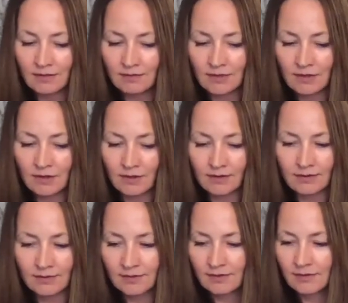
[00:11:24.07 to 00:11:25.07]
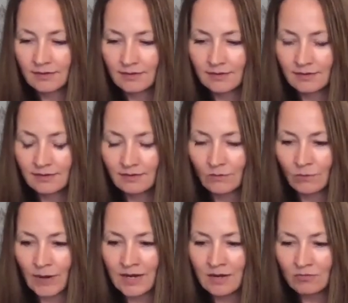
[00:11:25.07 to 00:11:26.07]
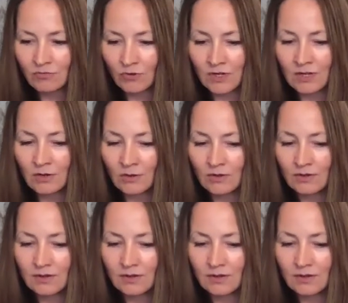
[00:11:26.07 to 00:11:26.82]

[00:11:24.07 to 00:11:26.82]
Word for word: that are waiting for you.